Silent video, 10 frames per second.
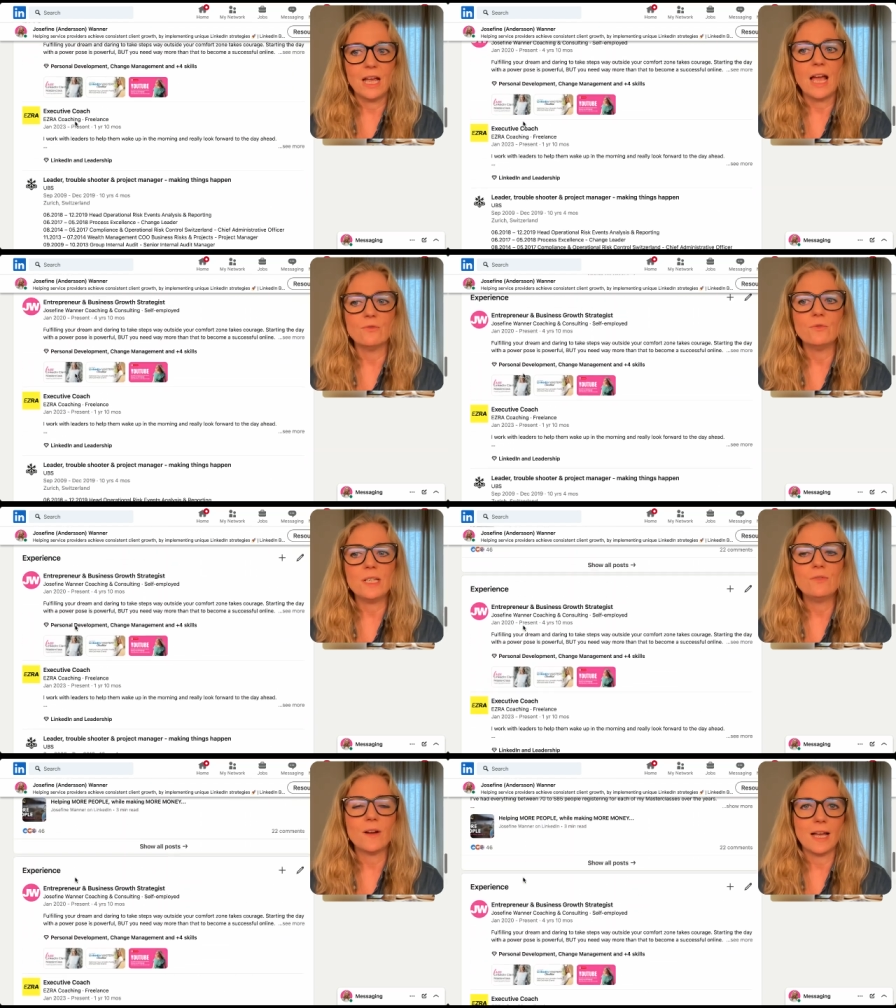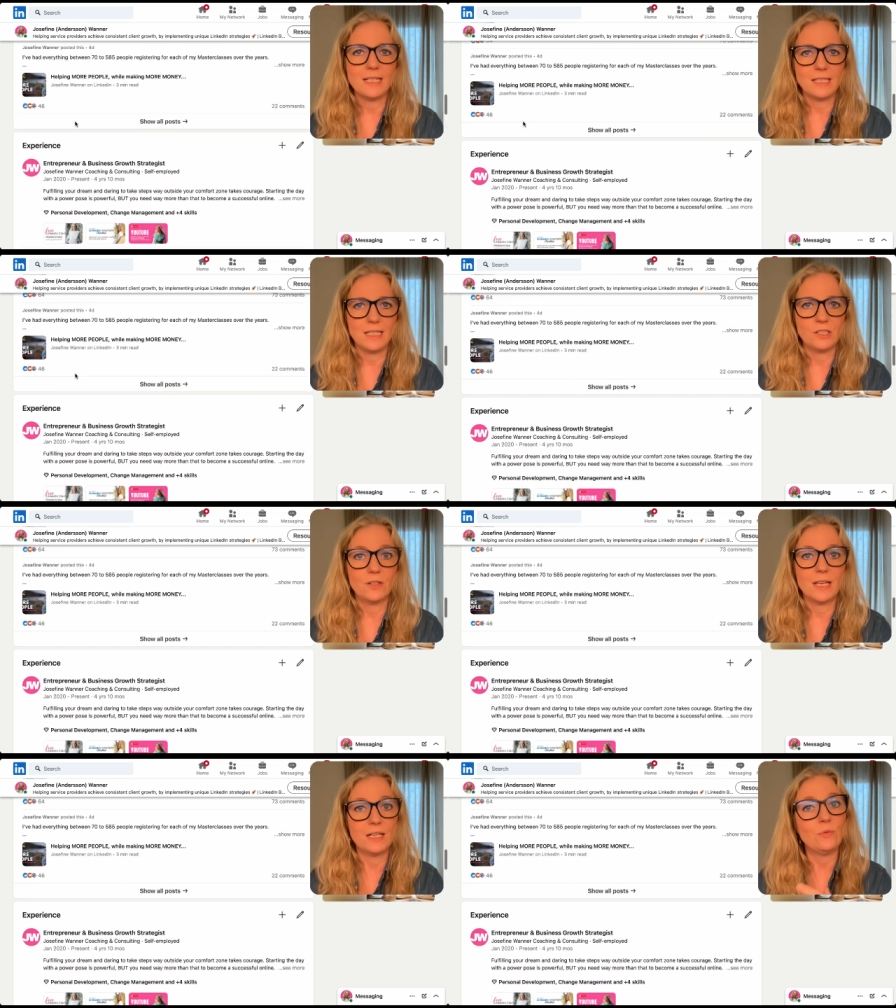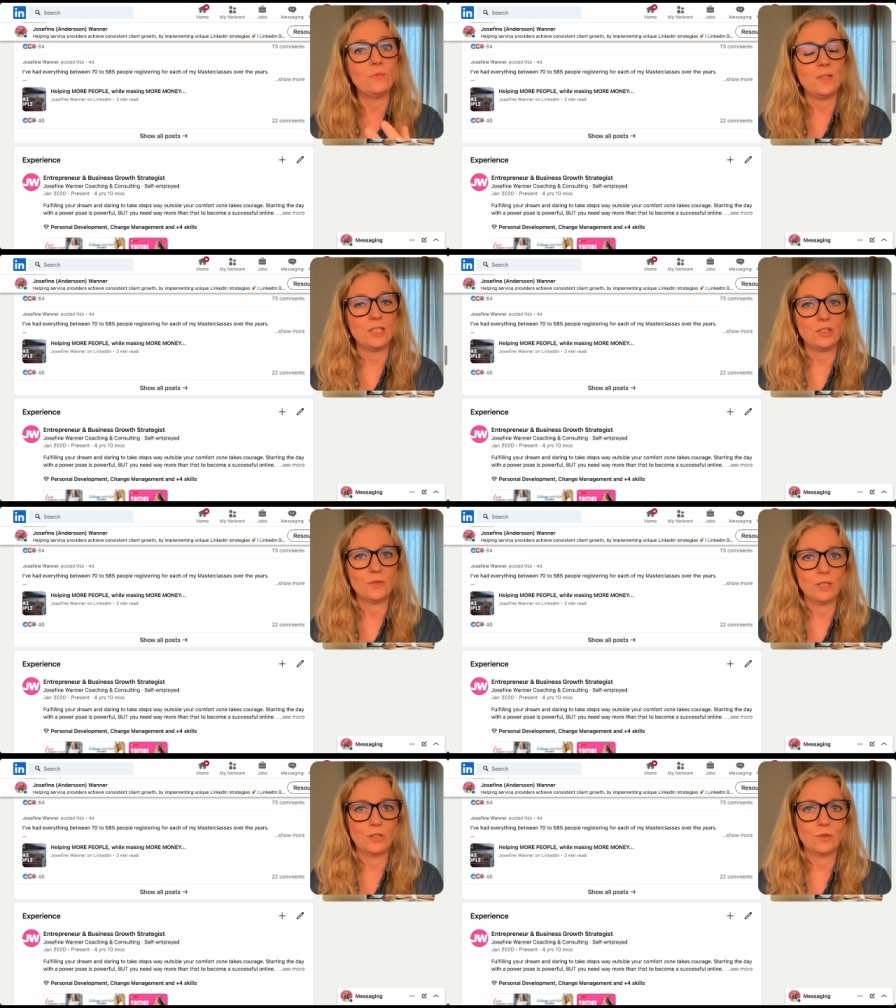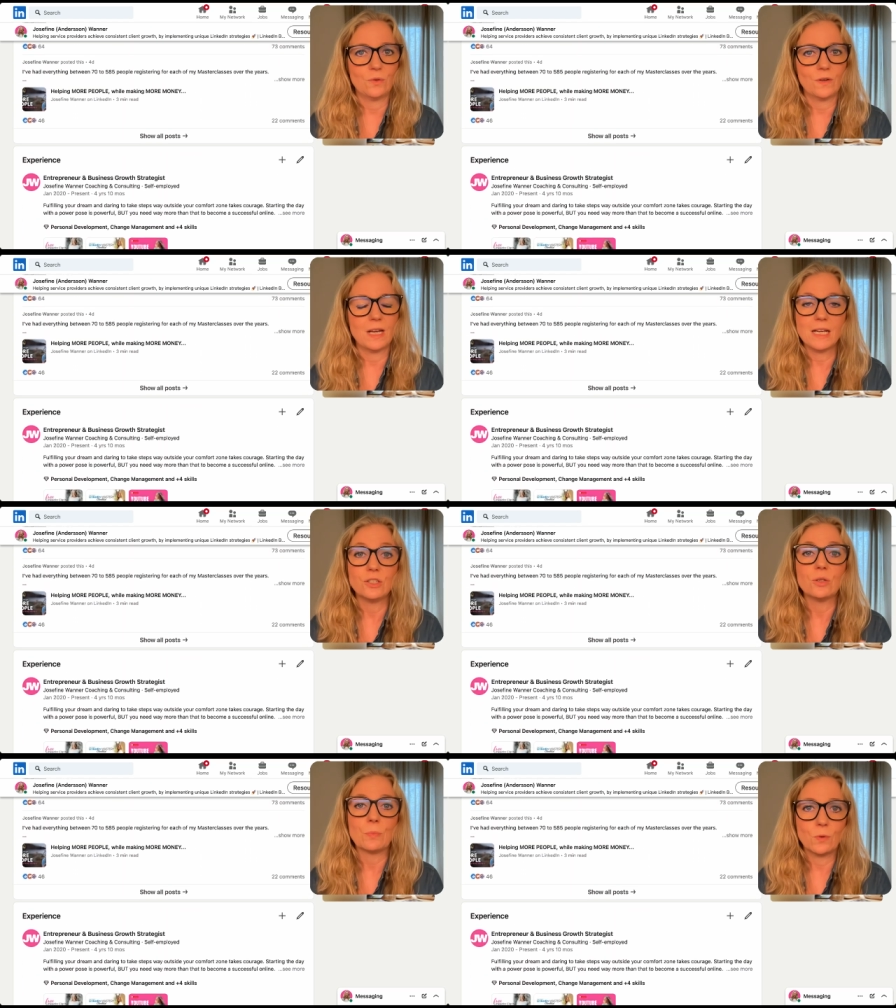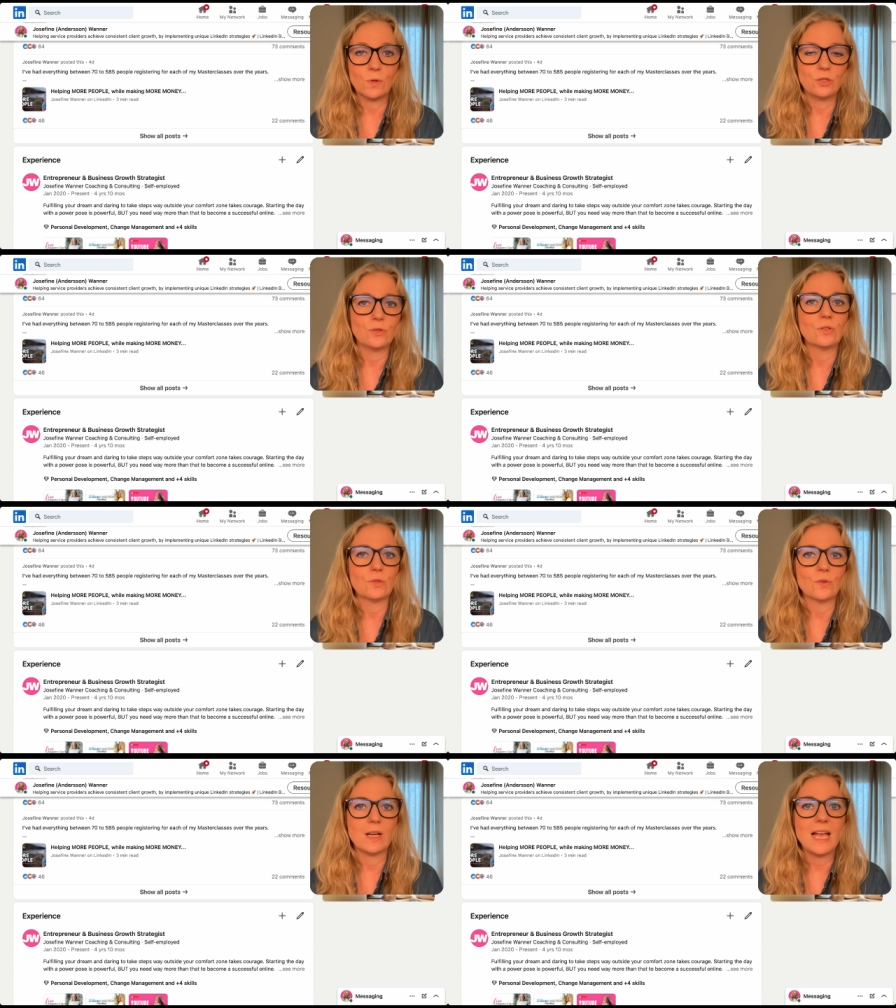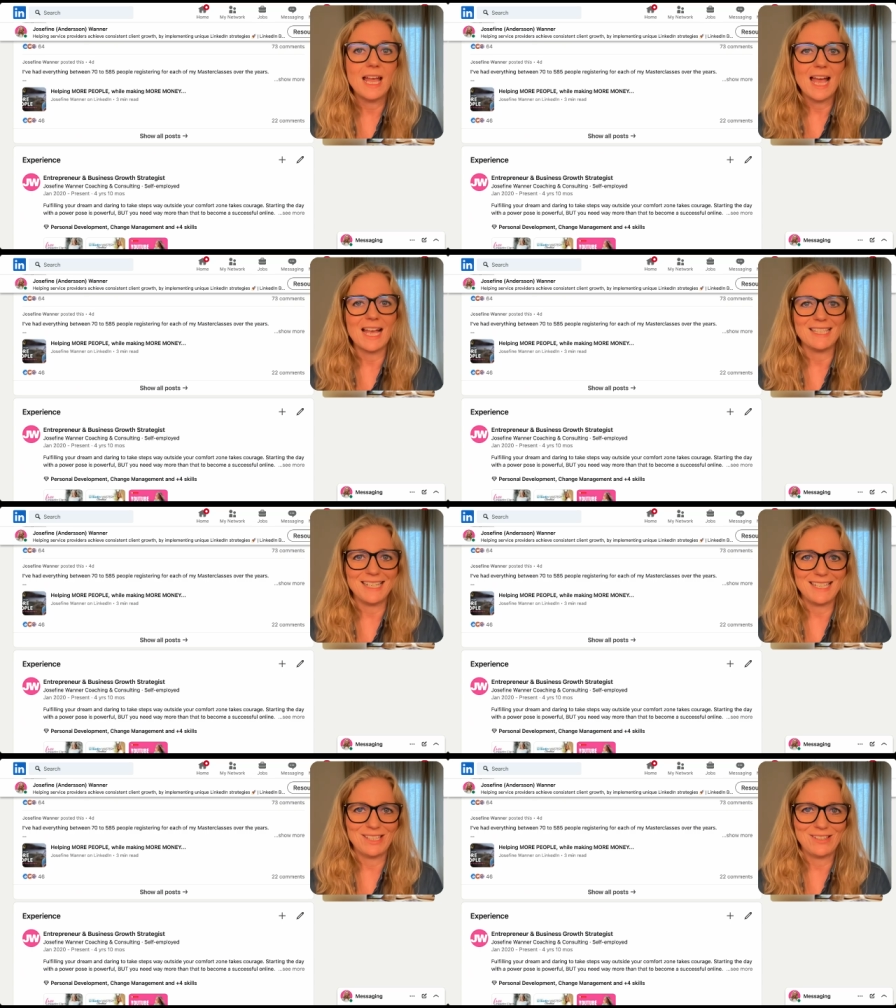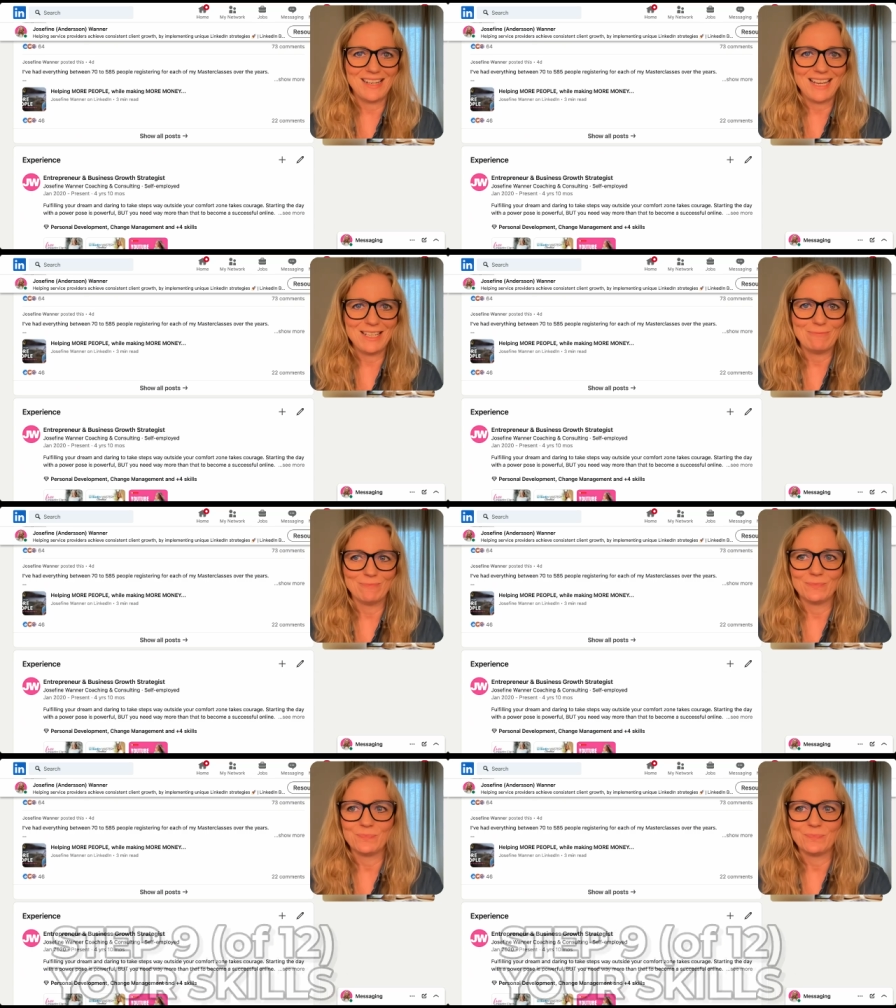and rewrite it so that it fits to the story and support your story as it is today.